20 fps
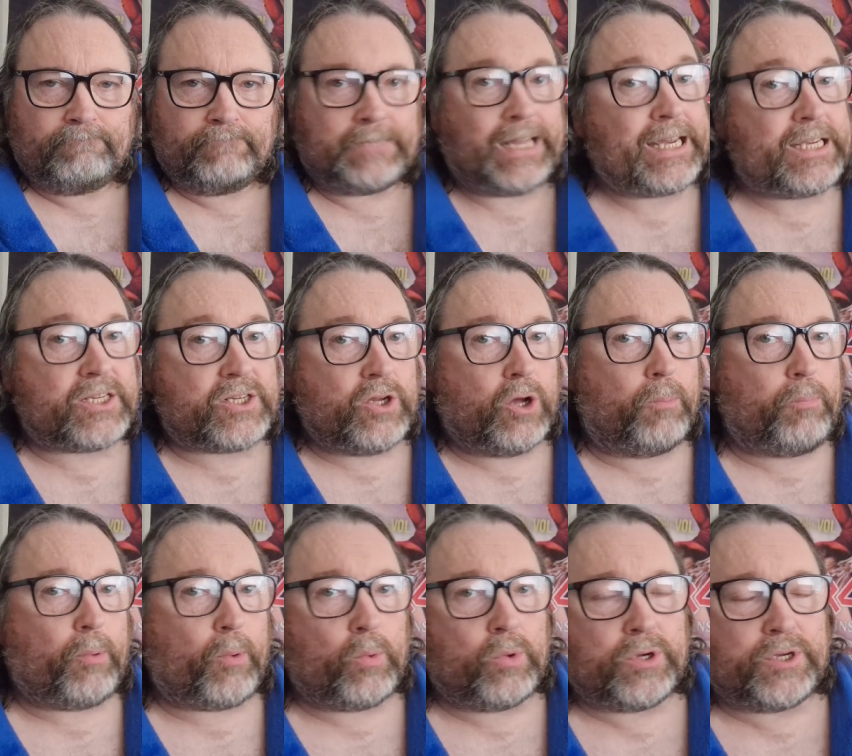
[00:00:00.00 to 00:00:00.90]
Next
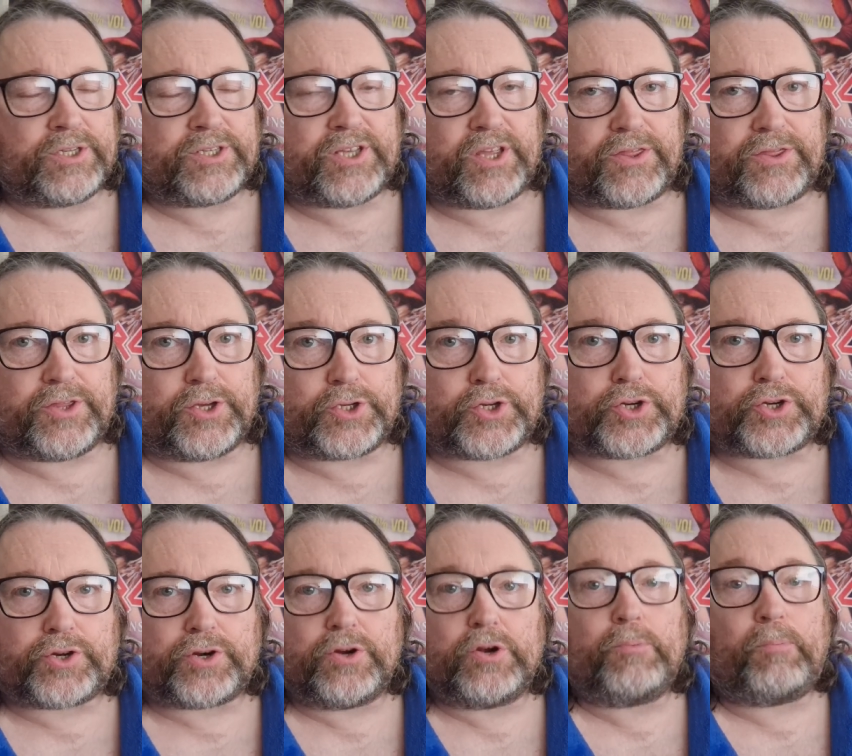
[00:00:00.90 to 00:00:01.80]
up was the
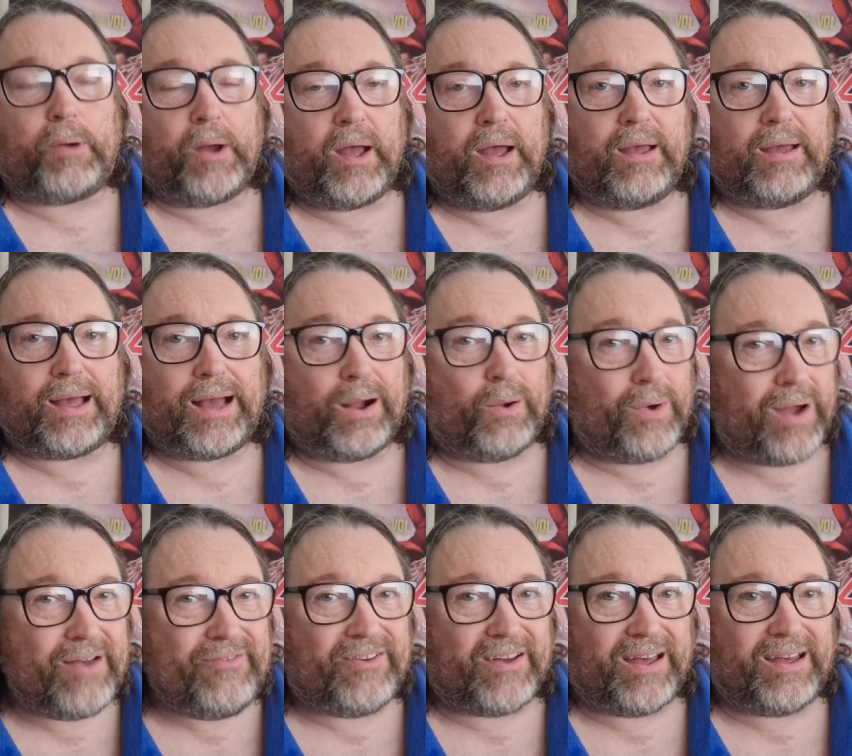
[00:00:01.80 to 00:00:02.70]
Trooper.
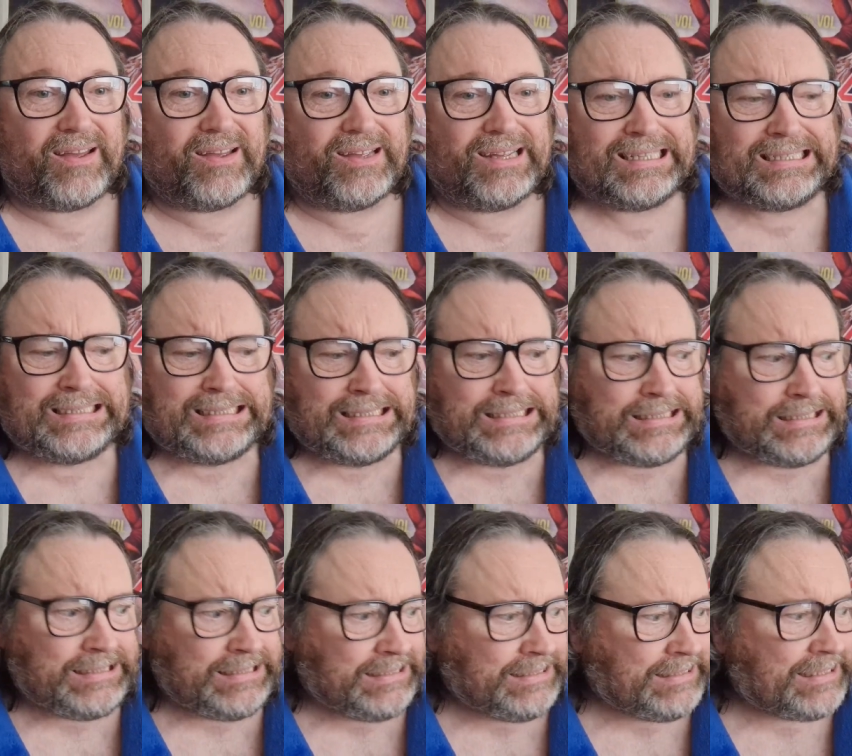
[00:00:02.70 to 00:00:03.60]
However,
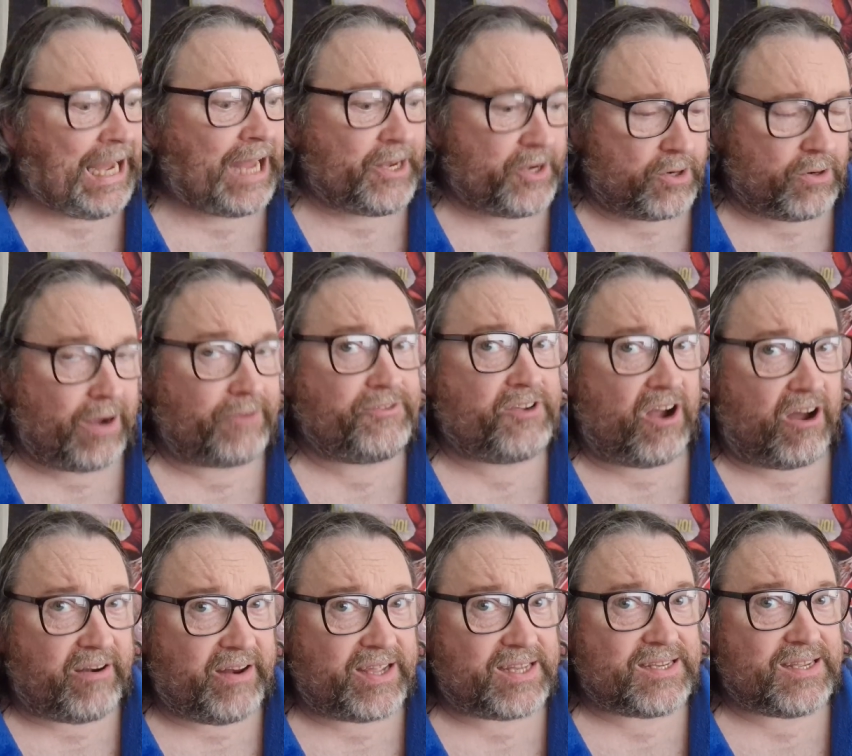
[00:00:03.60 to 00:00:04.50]
I know I've
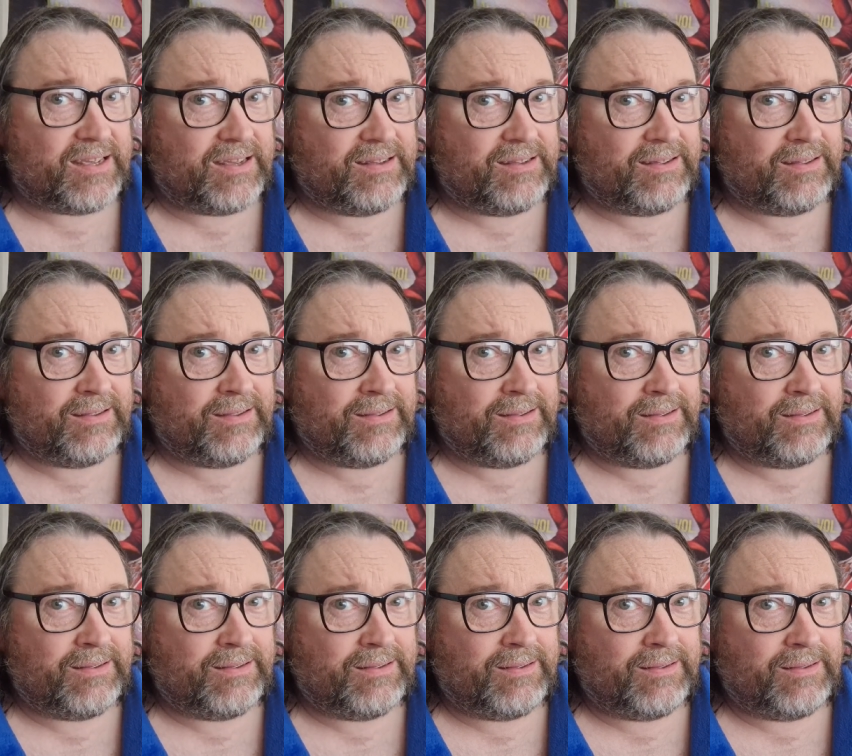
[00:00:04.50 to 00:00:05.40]
got it,
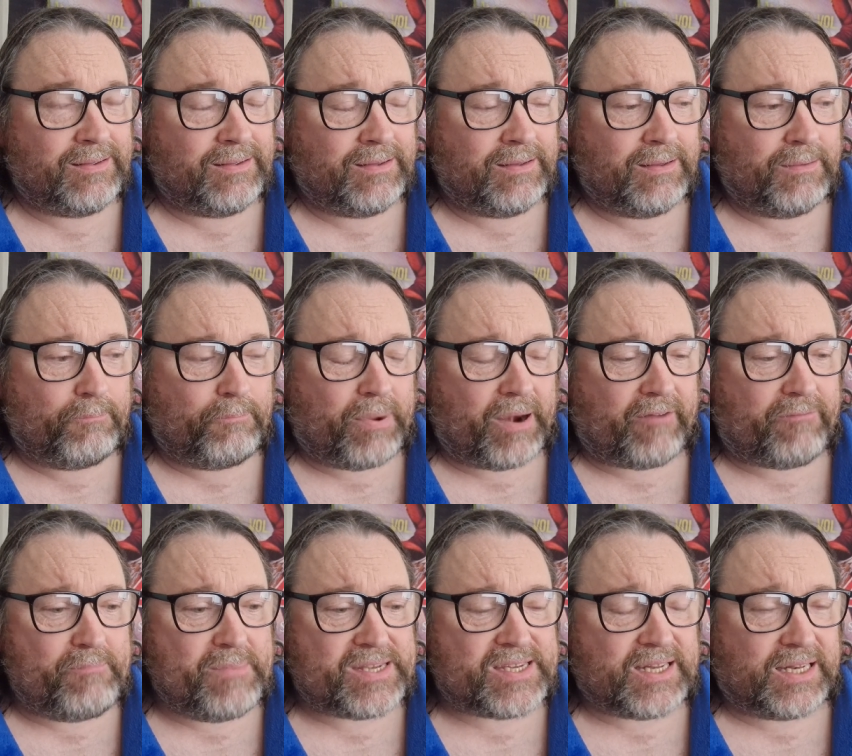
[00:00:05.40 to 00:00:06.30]
but
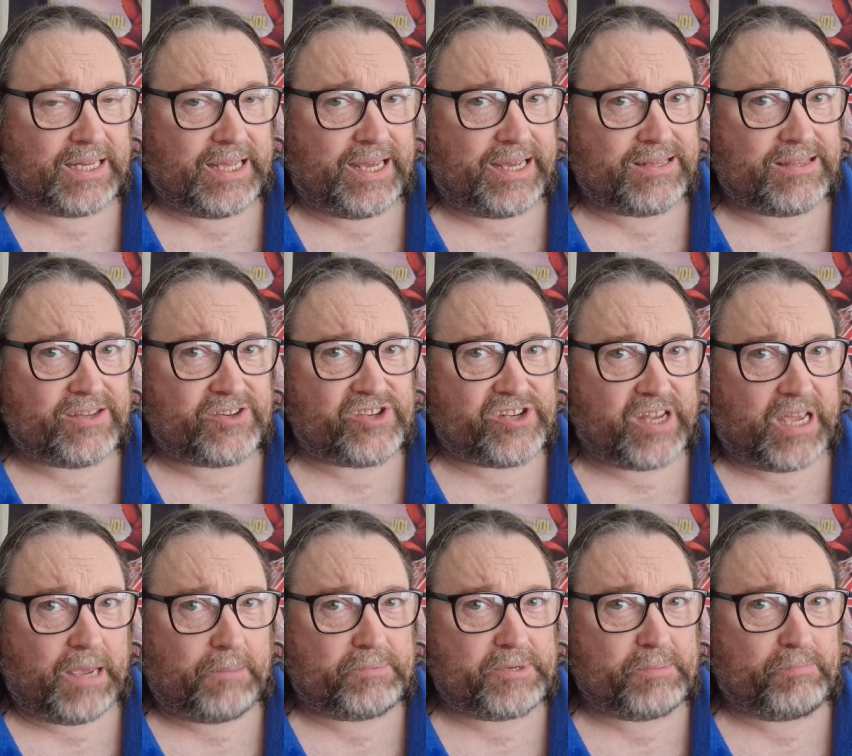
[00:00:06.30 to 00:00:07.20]
I've mislaid the
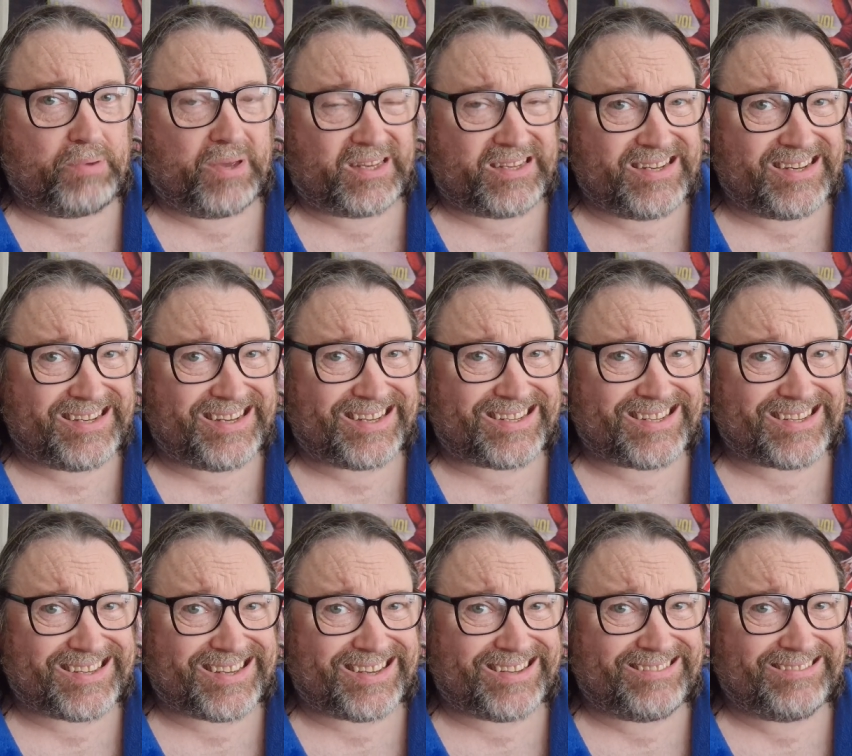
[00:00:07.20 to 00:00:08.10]
shaped picture
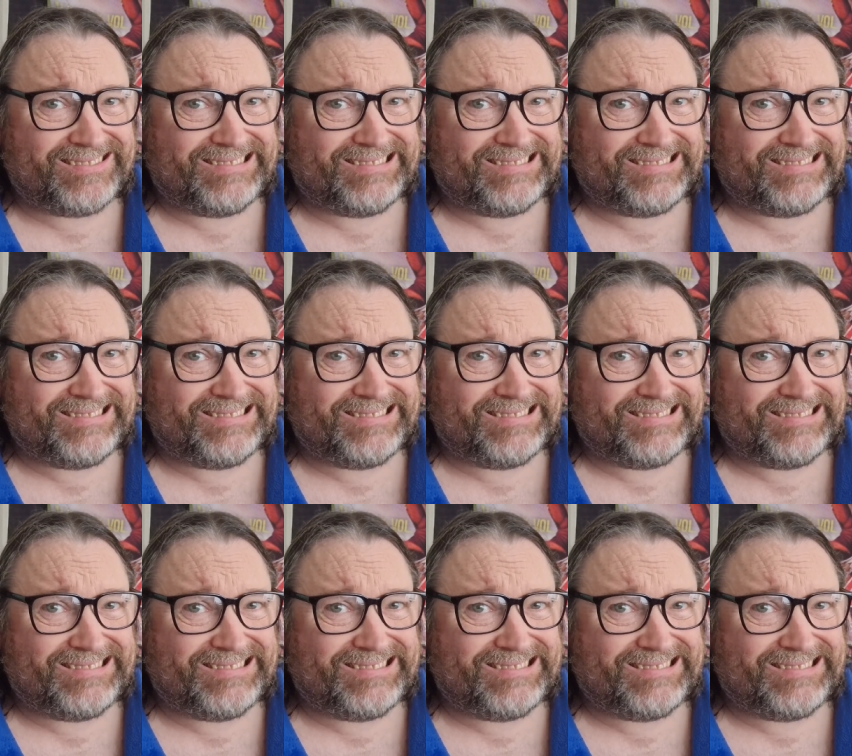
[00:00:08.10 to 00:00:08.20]
disc.